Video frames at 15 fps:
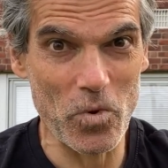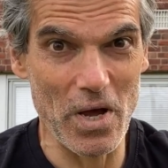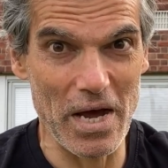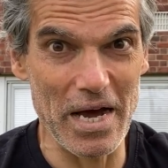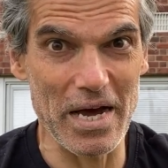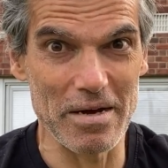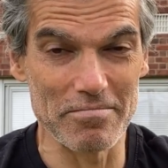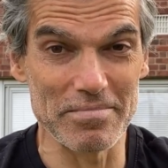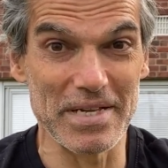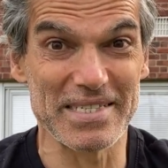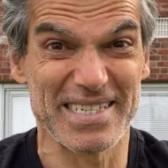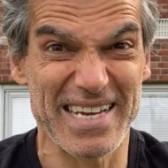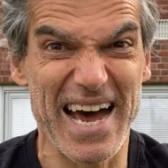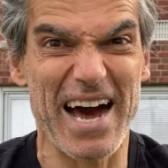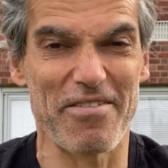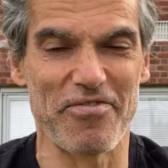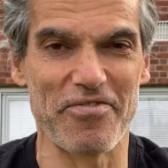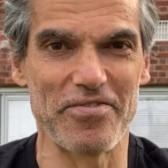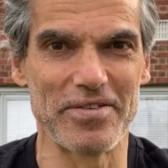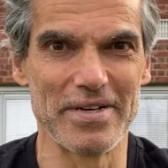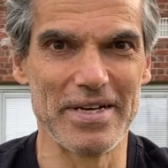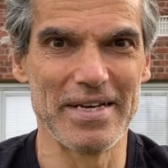
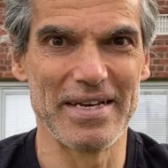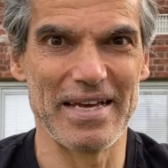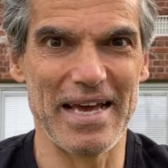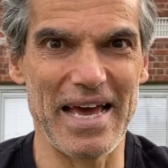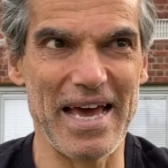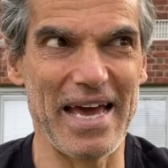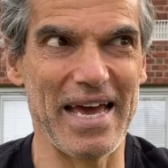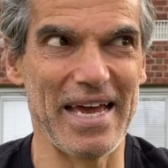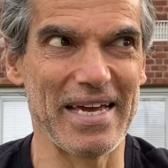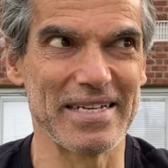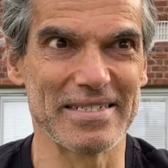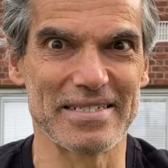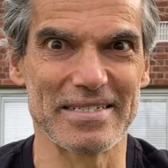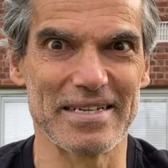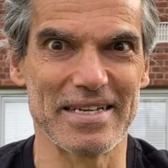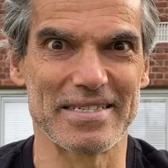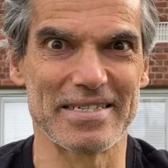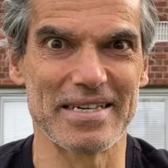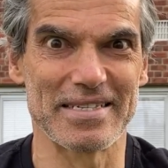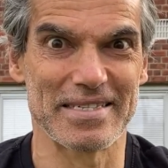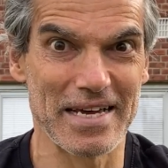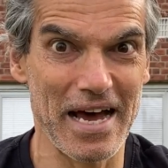tough, and it's
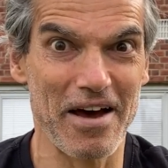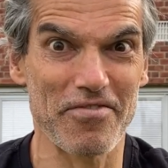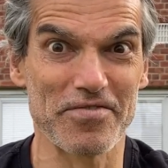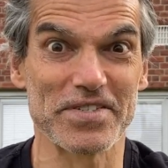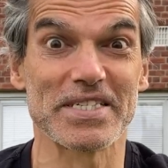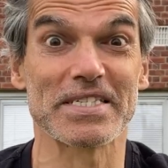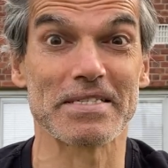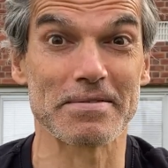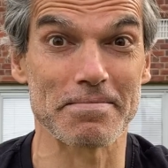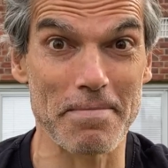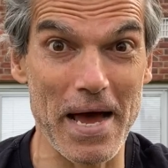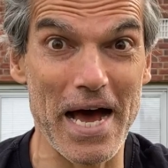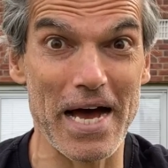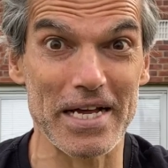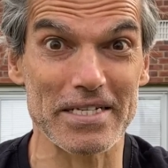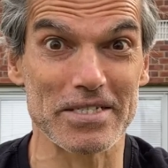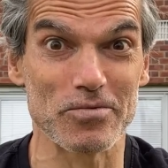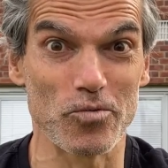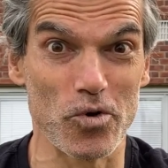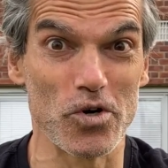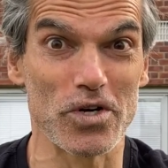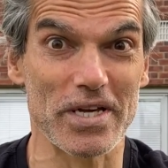a tough, smart
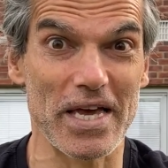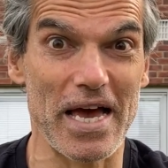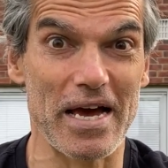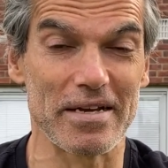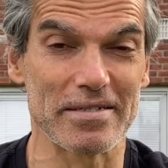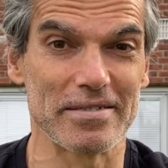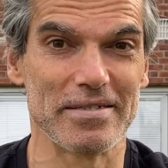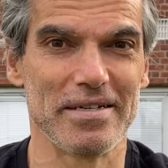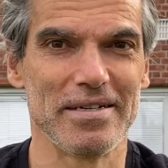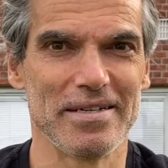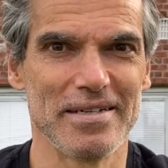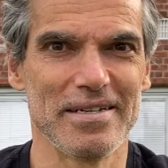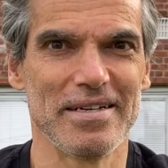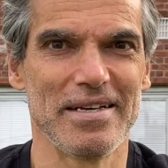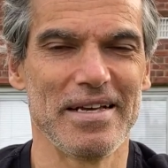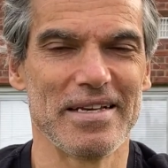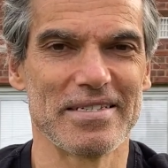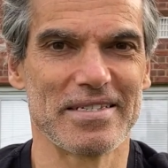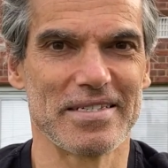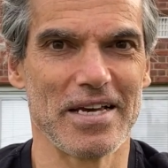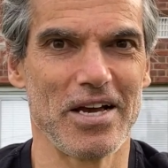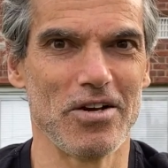workout.
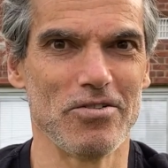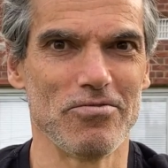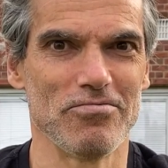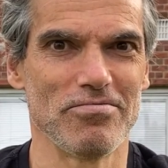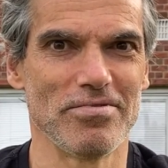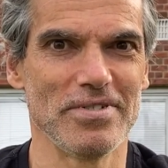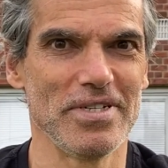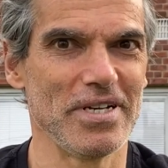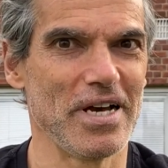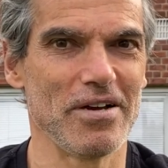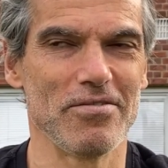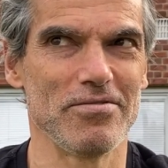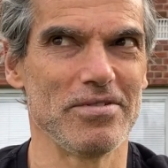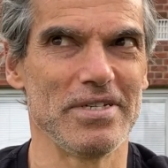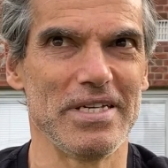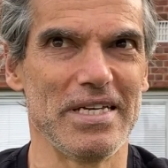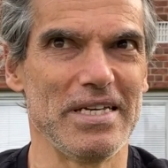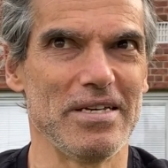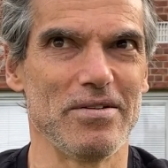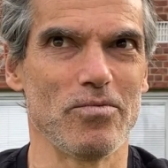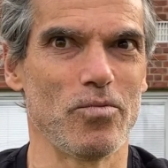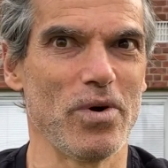So,
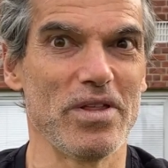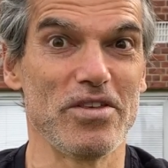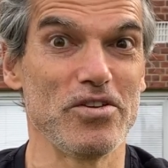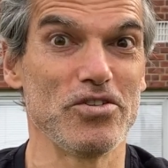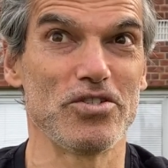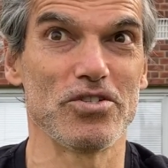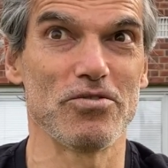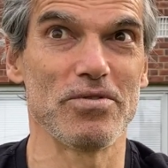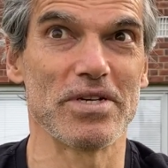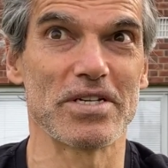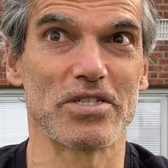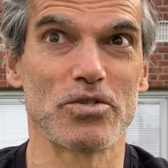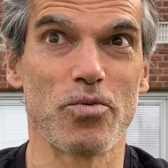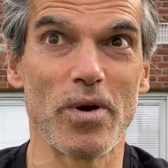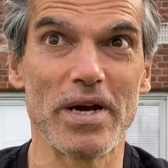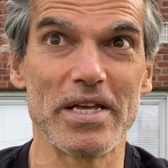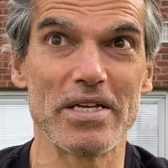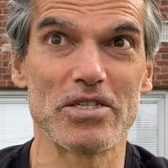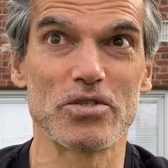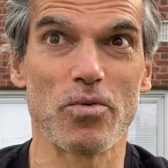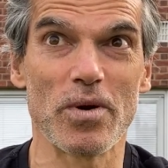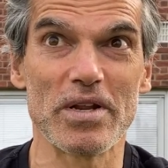whether you're doing 20,
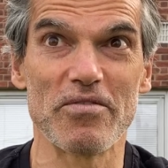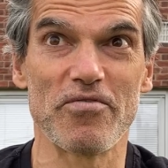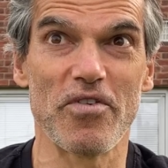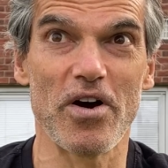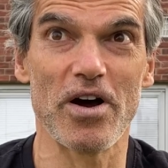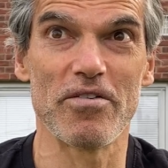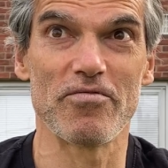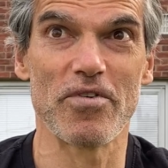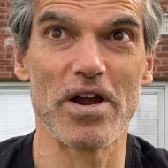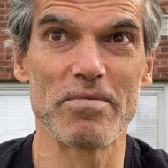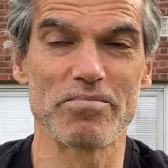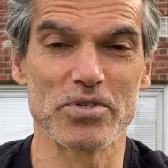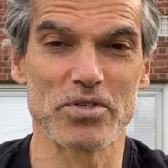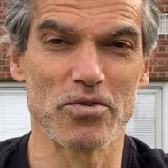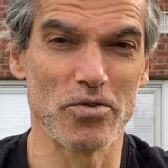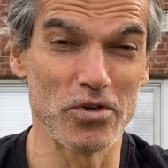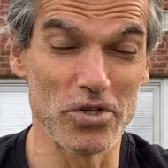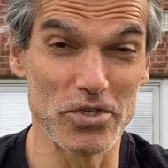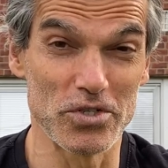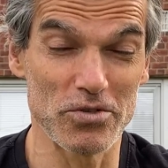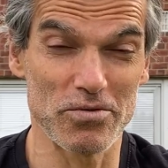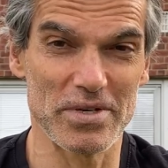25 reps or you're
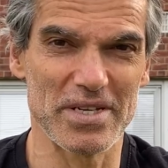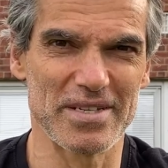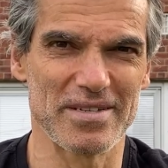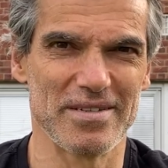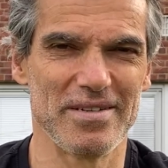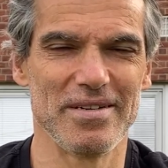doing